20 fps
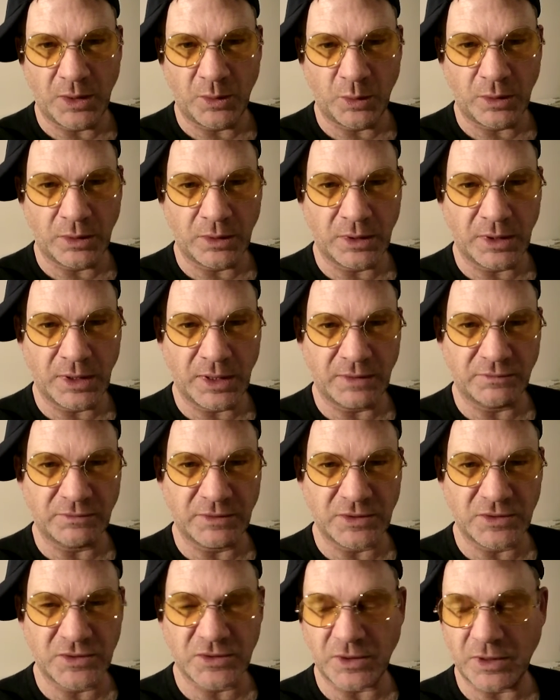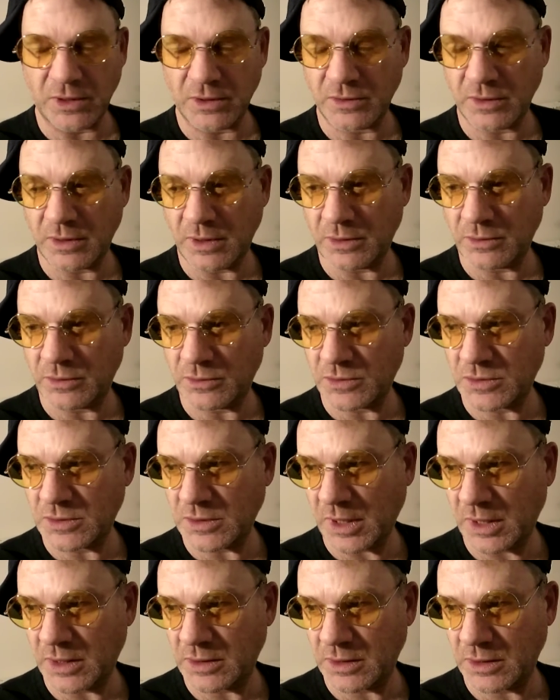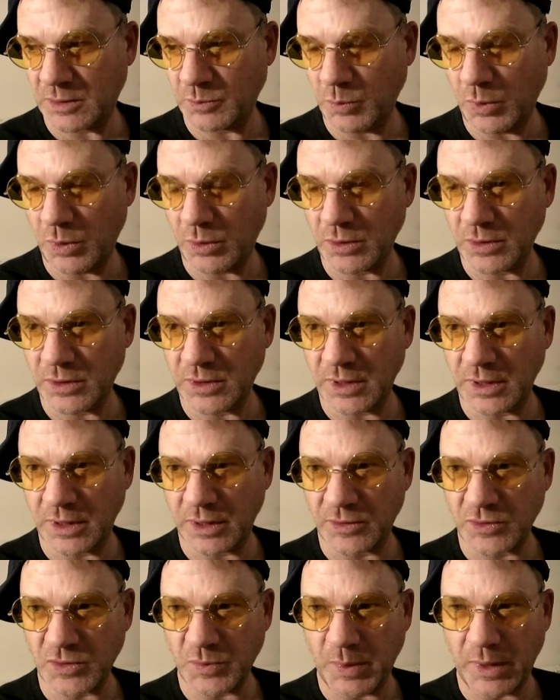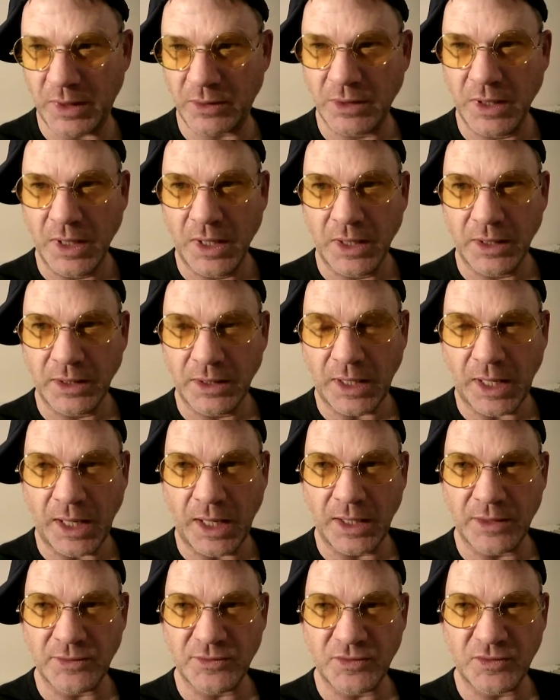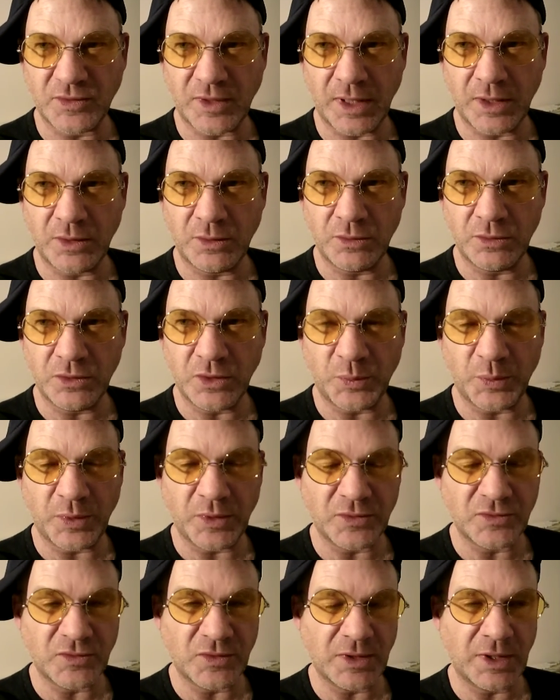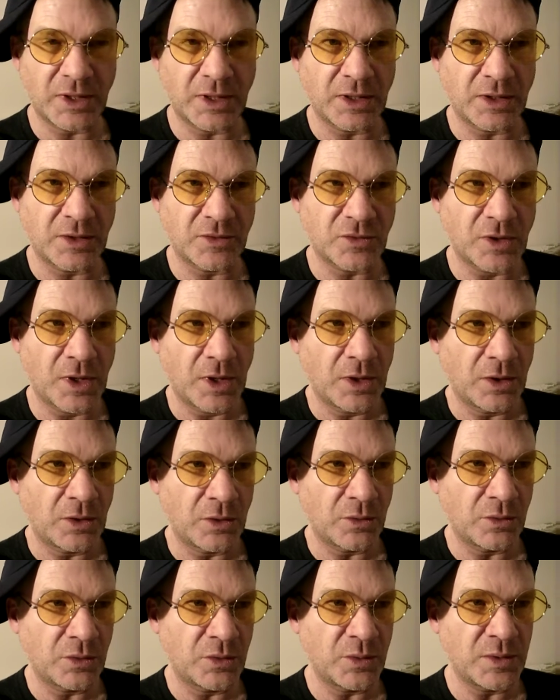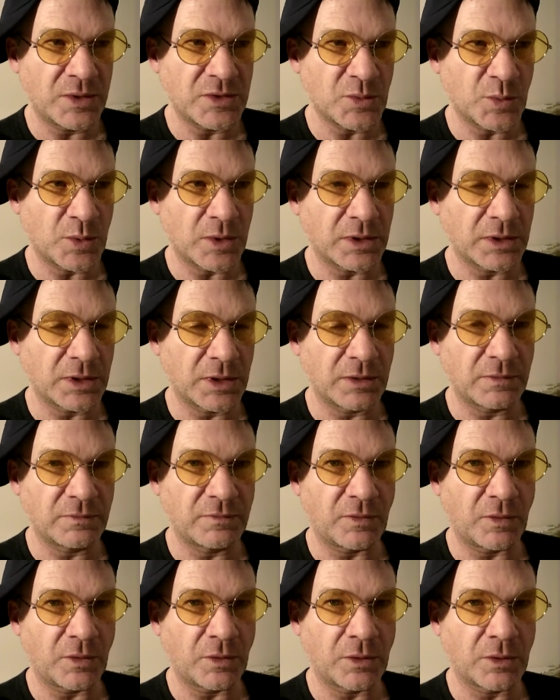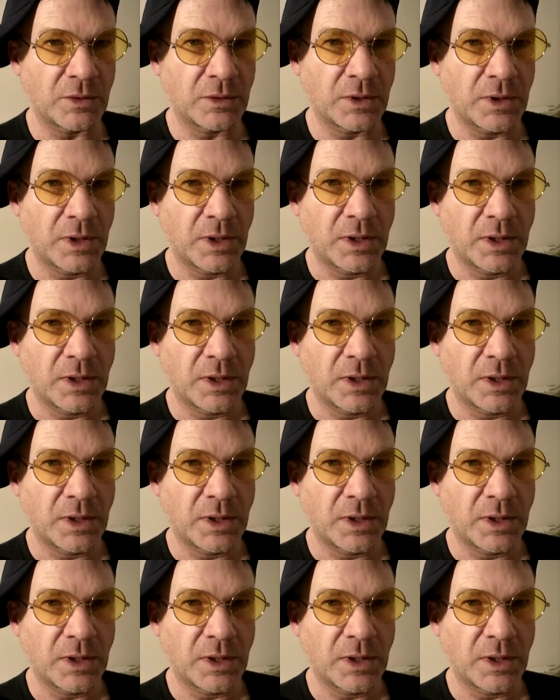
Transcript: we're going to have to start understanding more things about can't say who the person is or who he's working for,